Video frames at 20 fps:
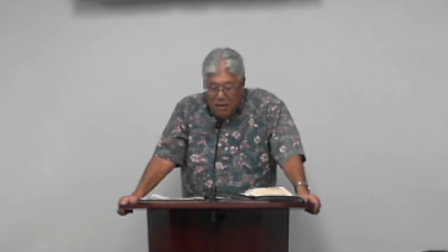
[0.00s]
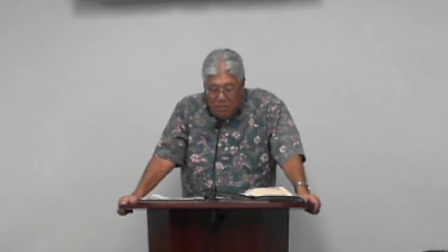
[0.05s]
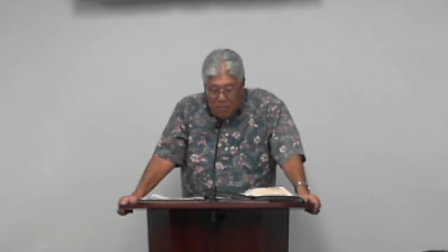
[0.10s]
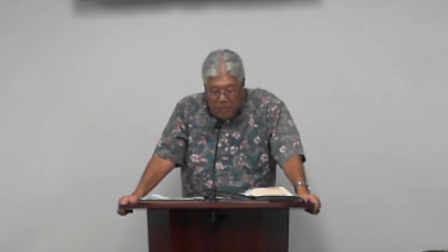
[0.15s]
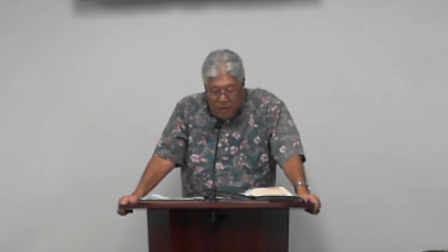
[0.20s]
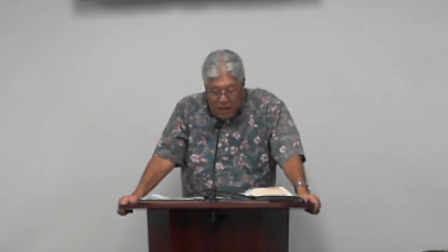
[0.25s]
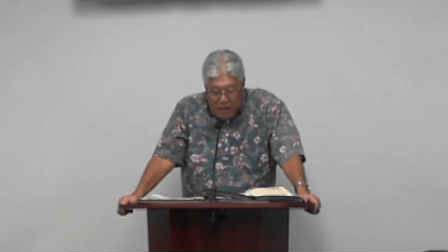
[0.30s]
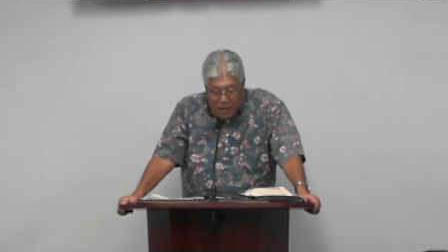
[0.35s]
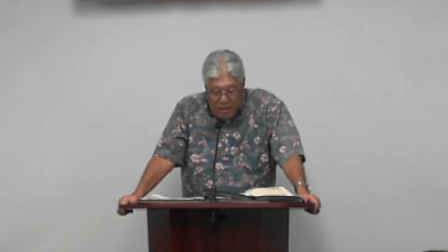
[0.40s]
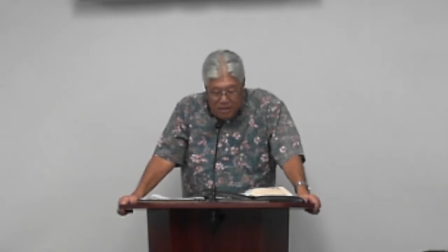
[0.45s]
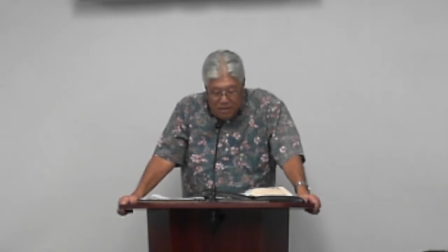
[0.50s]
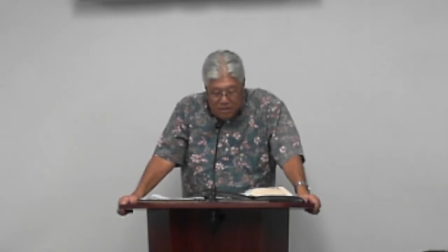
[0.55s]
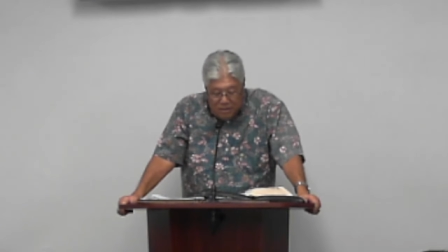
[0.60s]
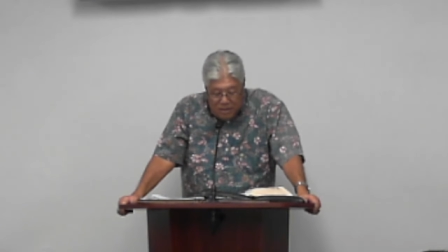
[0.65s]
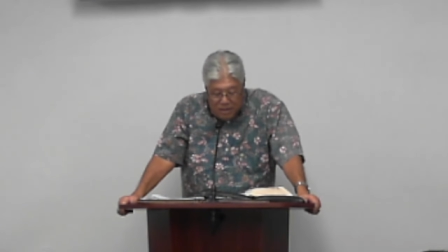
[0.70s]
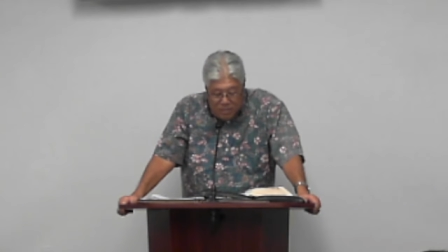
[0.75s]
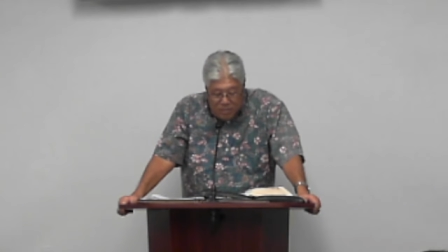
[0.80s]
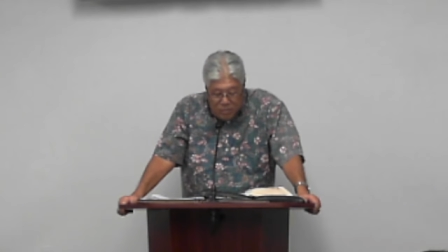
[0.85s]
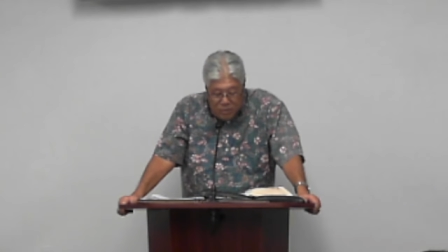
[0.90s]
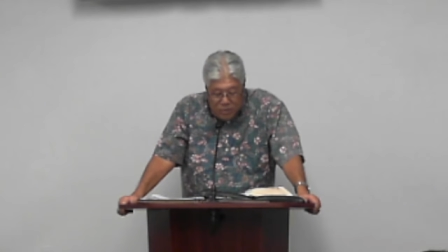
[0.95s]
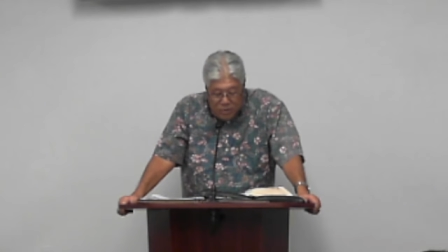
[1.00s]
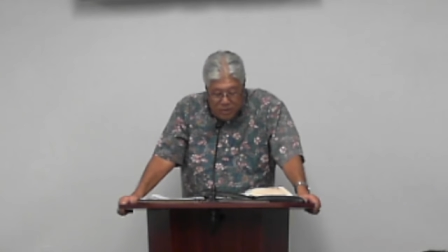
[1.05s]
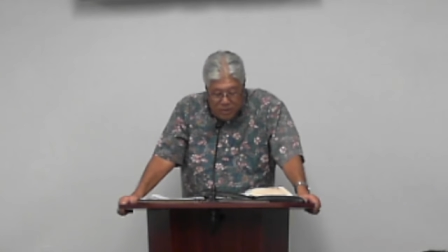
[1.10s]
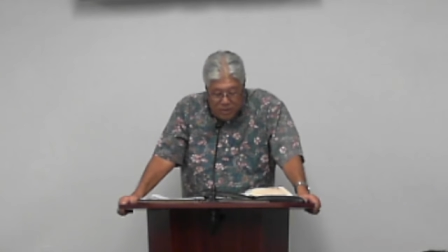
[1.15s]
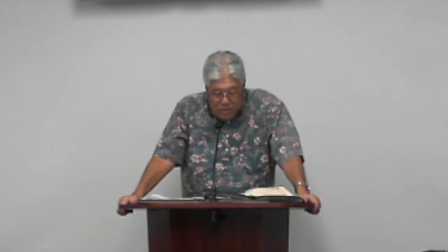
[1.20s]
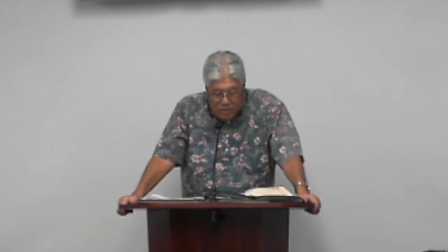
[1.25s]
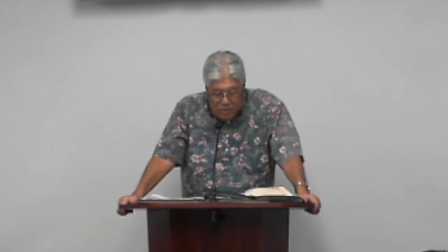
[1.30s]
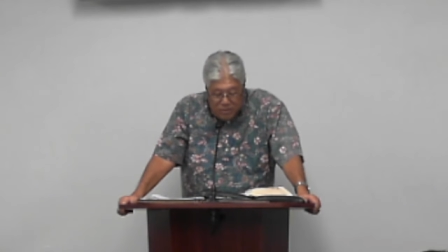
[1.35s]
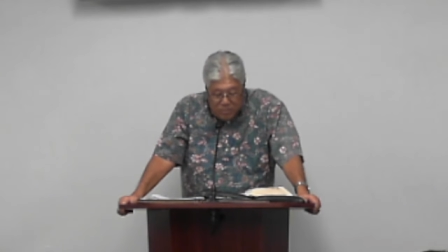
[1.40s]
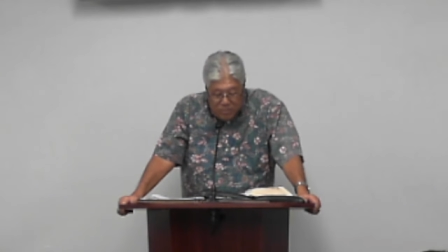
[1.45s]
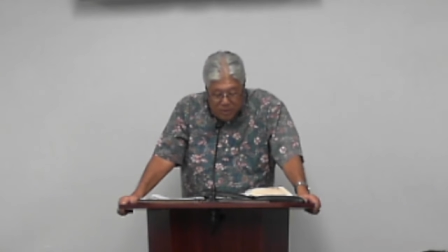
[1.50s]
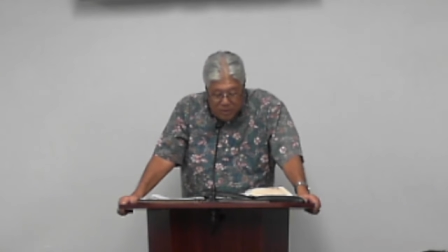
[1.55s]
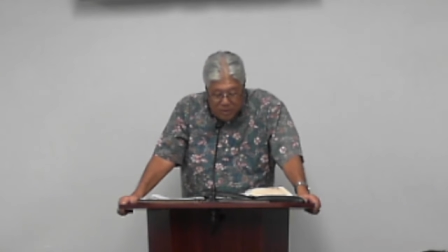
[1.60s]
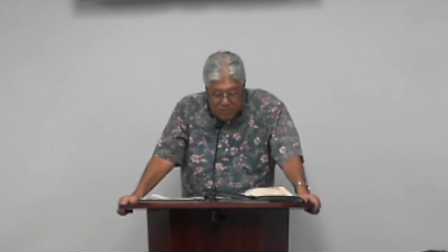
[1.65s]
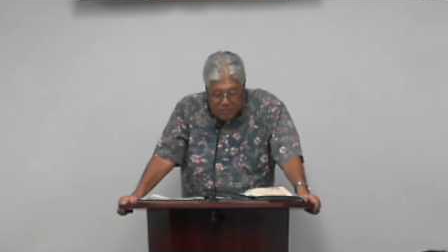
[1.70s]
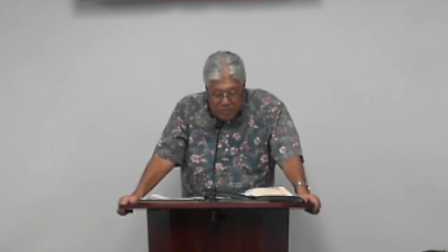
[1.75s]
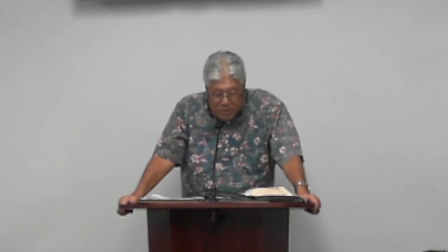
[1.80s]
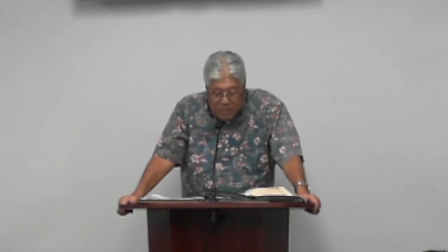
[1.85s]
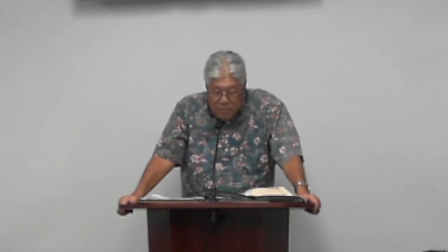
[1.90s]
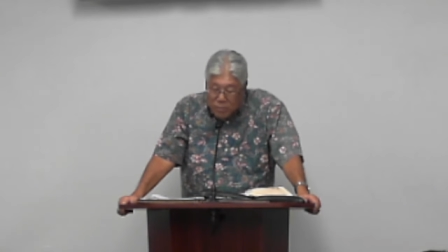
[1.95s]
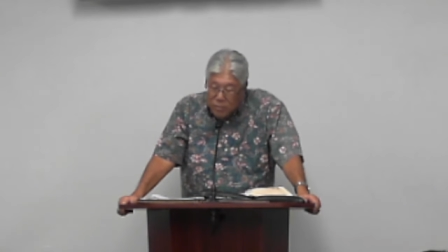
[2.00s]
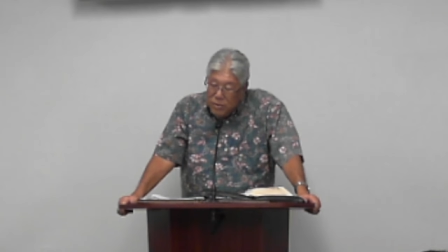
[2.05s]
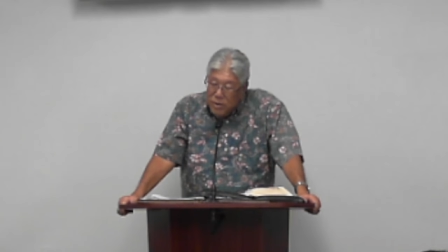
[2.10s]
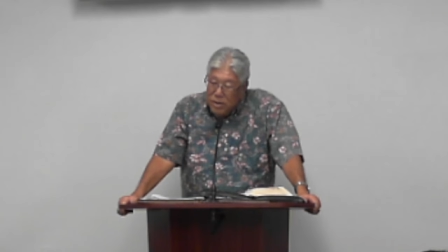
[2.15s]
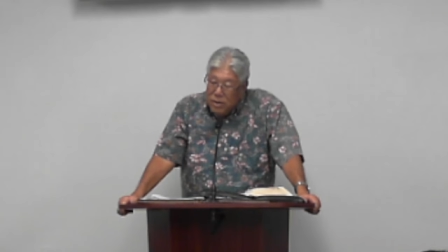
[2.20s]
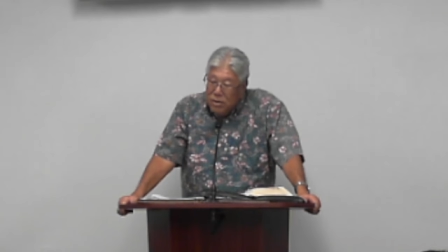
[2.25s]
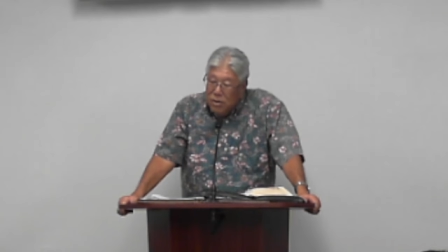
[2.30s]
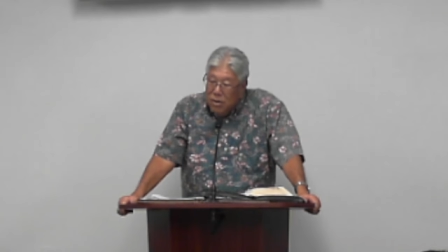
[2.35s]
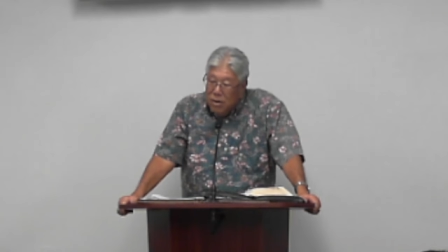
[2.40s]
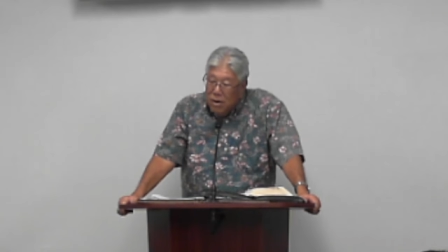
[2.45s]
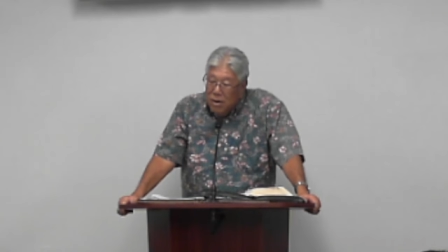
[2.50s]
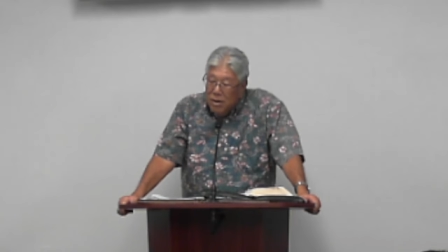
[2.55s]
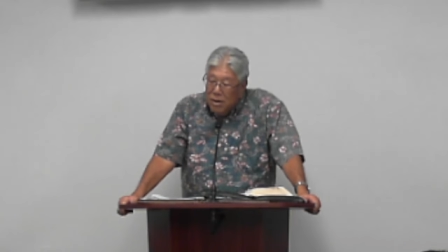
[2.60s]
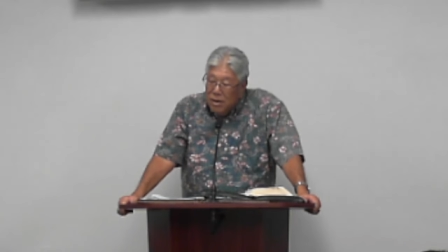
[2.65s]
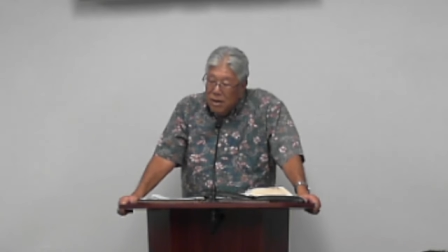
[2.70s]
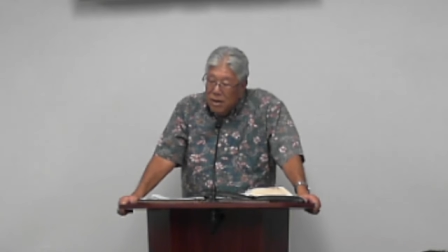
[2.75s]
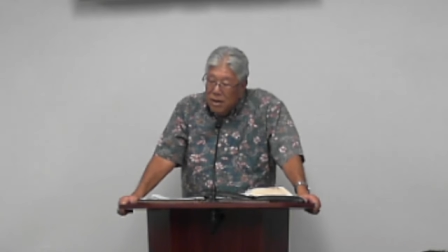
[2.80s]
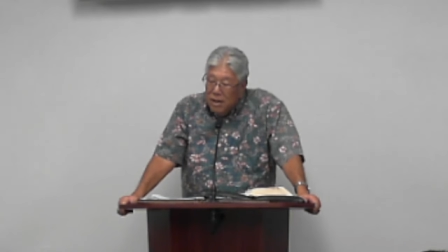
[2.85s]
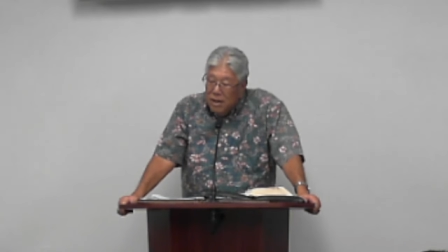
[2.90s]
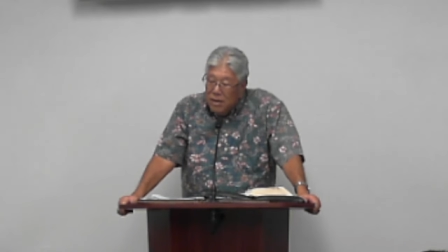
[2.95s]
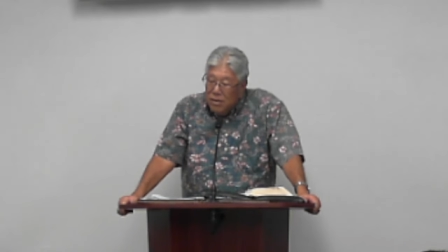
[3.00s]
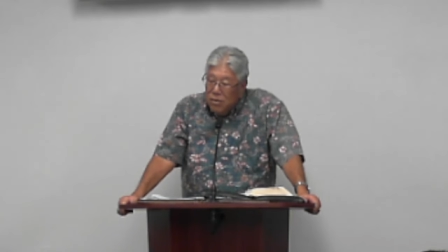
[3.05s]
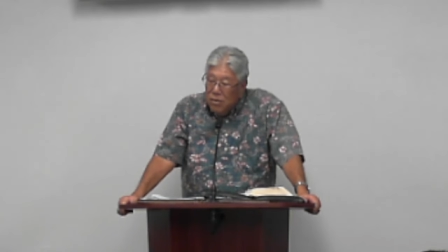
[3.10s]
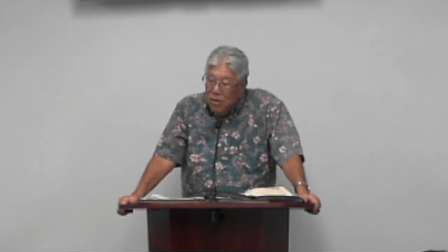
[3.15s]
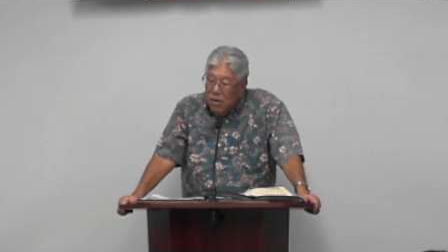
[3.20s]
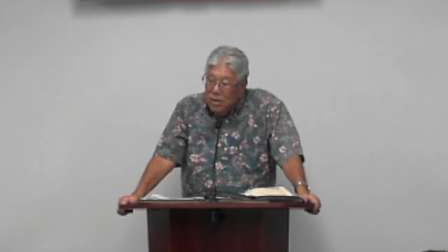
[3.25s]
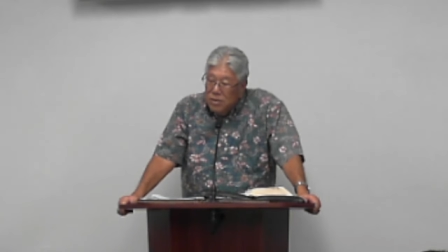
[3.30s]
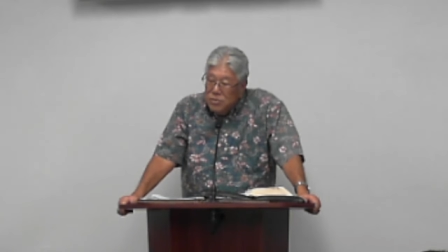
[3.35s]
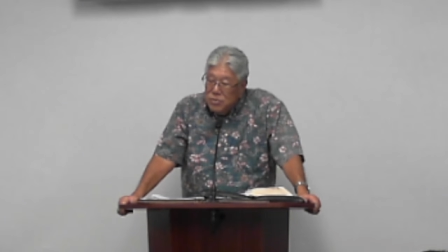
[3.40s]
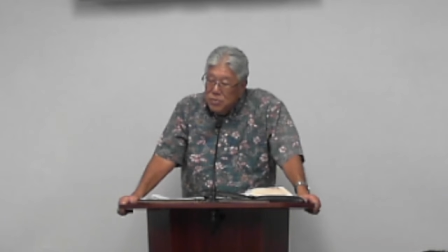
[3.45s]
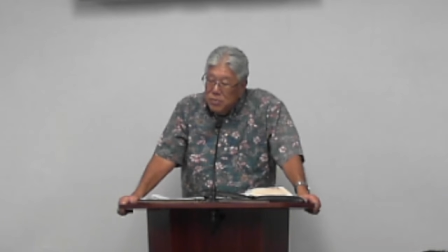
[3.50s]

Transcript: by the community or by the people in lar- uh, at large.